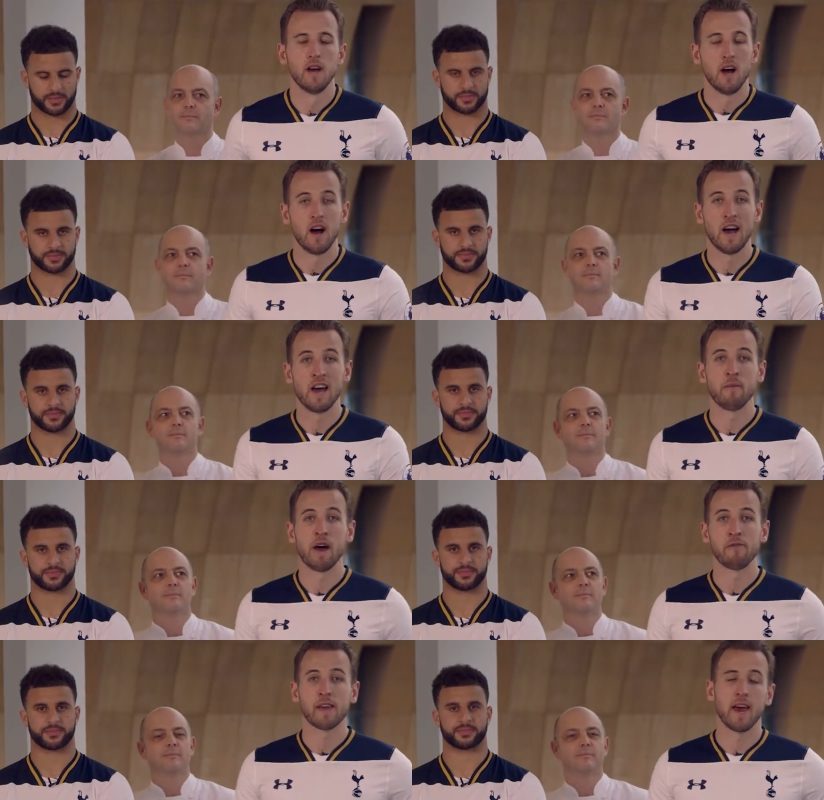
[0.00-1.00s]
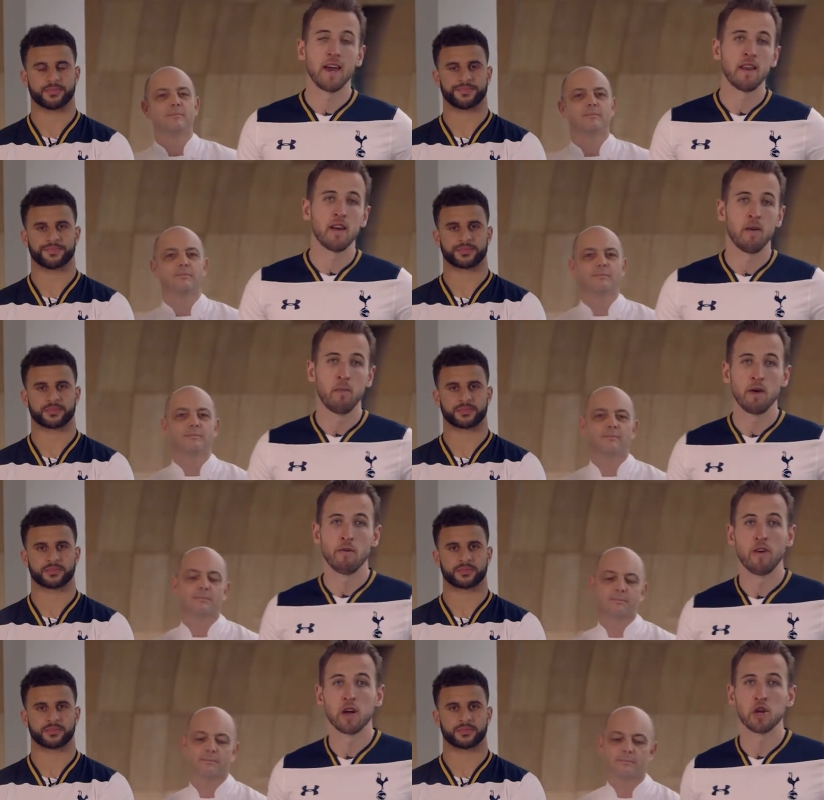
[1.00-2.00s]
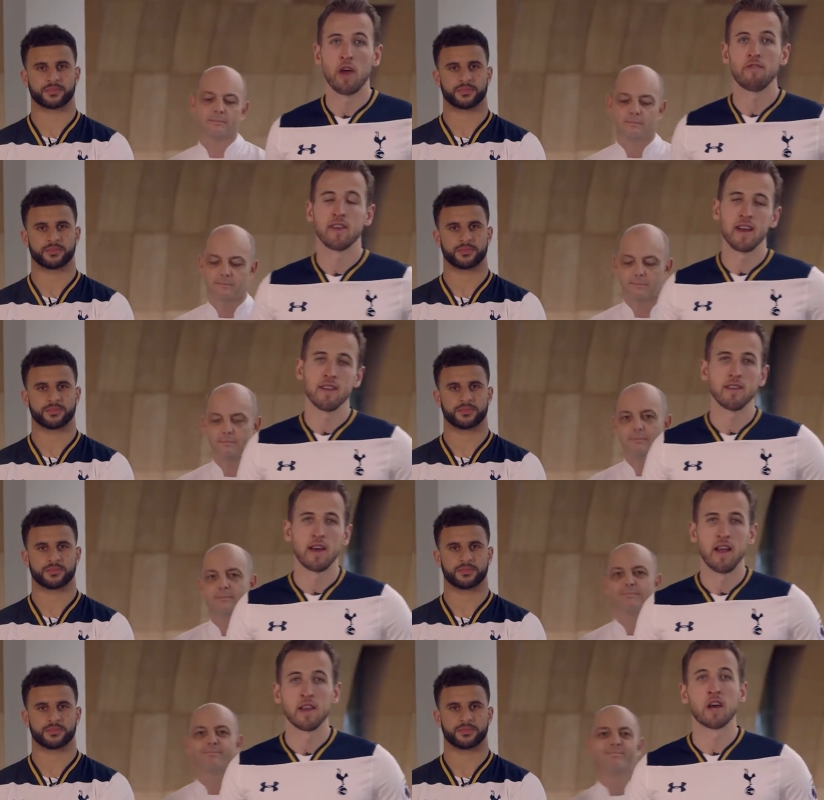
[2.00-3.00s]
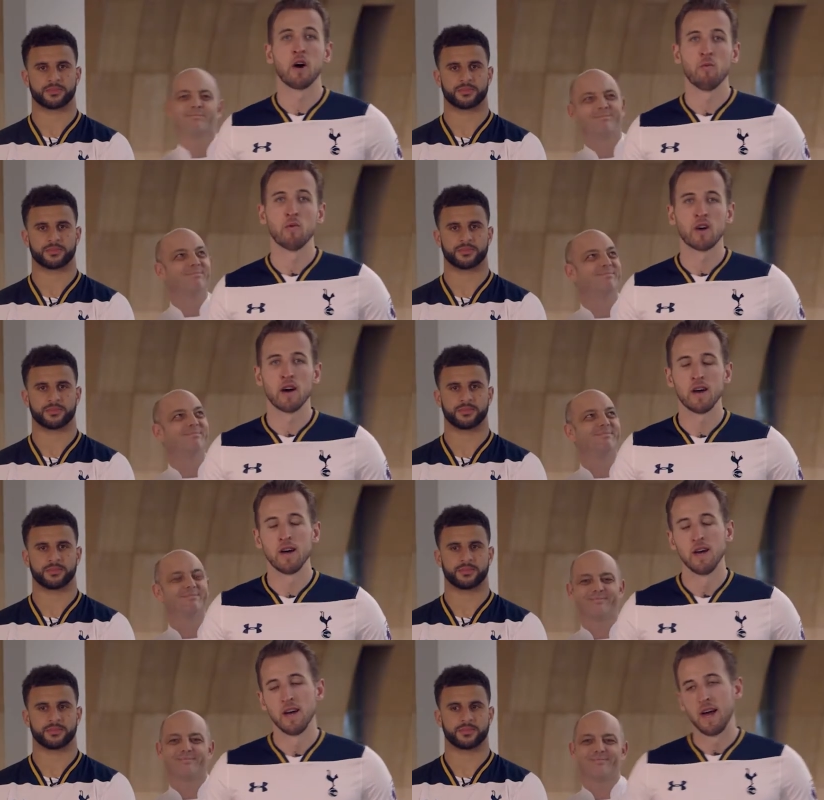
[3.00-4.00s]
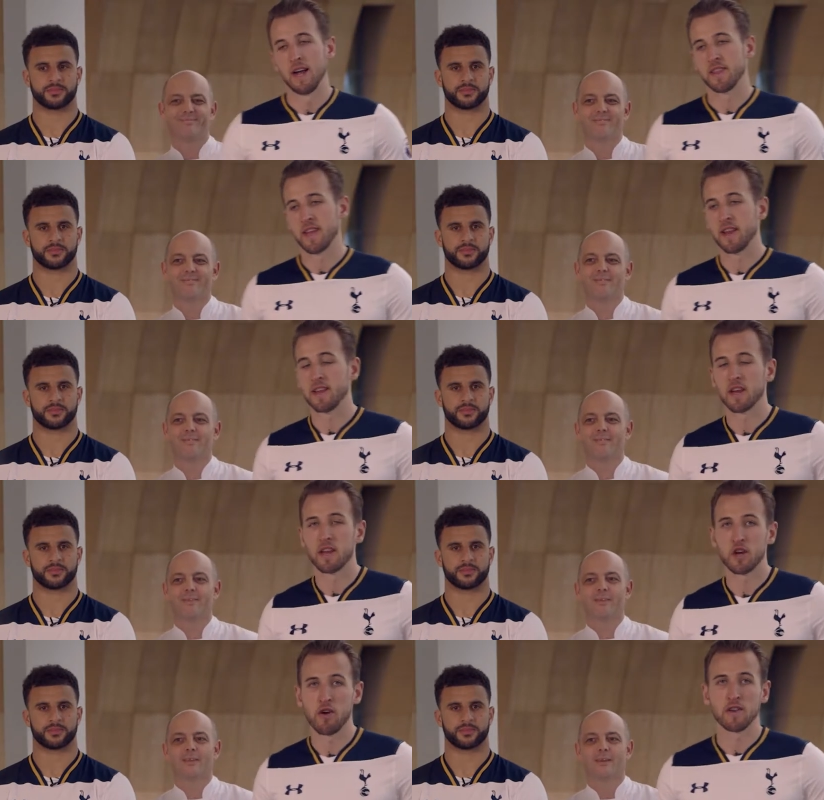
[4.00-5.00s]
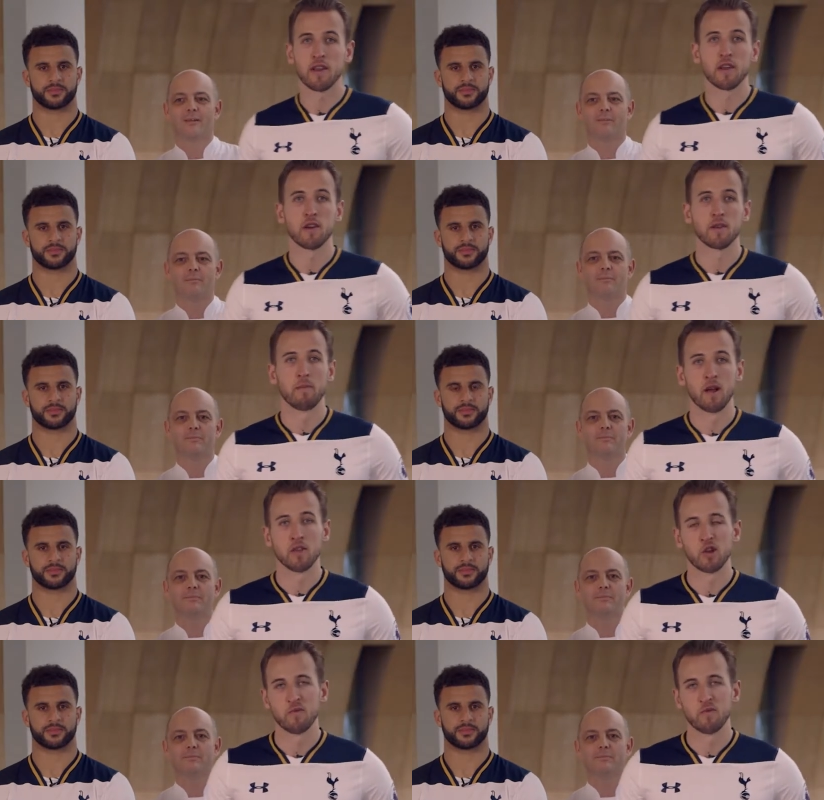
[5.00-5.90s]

Speaker 1: Hi, I'm Harry Kane. I'm here with our chef Ted and Kyle Walker. And Ted is going to show us how to cook some lunch.